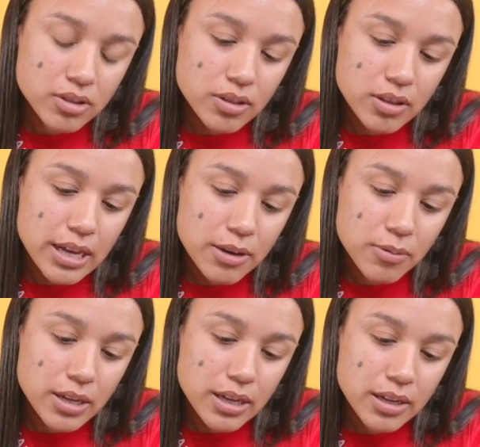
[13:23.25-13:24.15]
So that
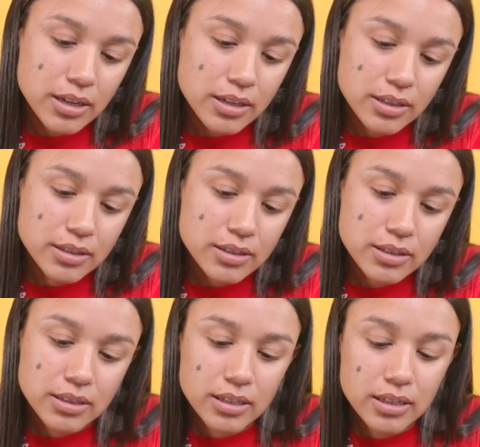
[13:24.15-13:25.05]
way it's
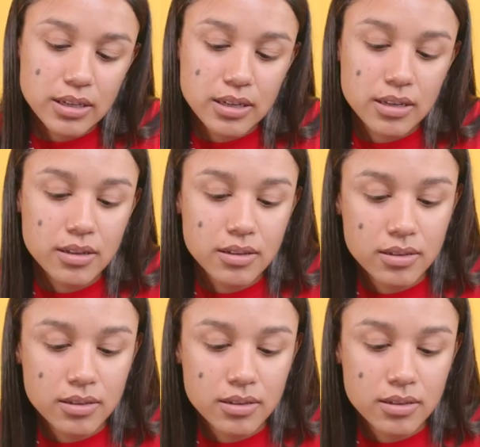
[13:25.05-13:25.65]
sticking.